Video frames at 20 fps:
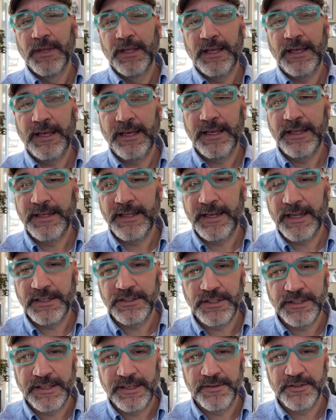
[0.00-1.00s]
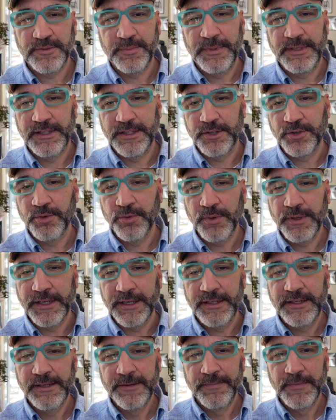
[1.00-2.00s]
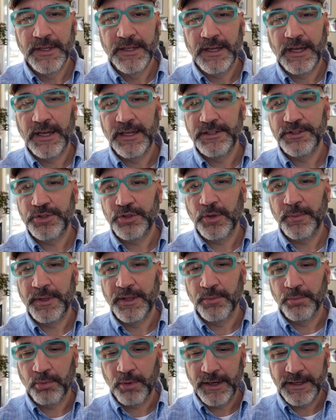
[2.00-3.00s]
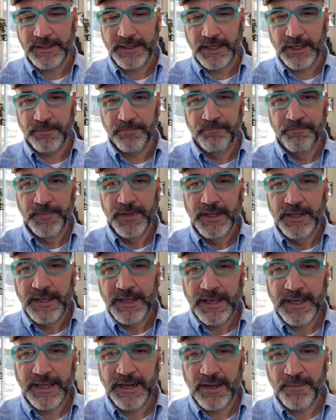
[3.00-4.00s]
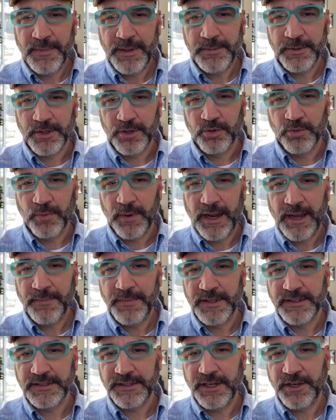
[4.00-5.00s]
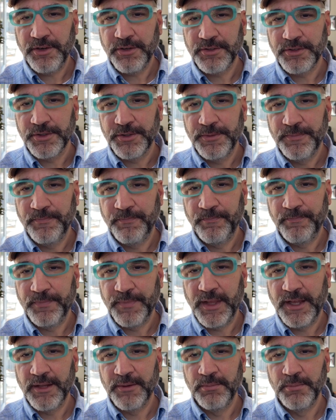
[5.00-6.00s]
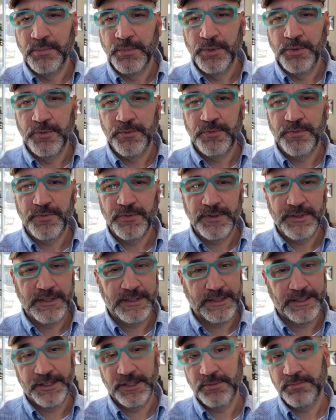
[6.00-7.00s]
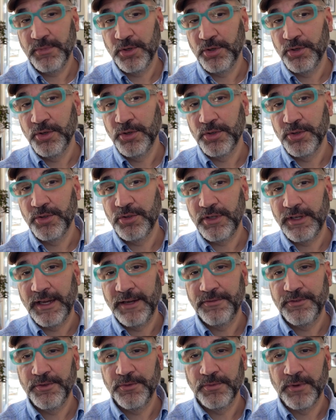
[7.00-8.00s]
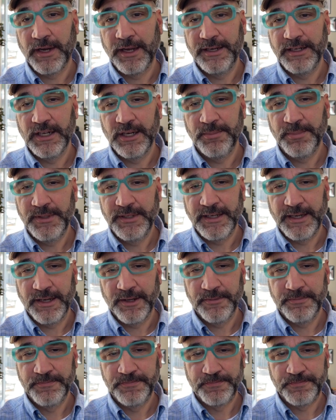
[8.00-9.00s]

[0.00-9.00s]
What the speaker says: and it actually gives me the grid, show me the breakdown, and I'm able to grab this character and move him or her left or right, up and down,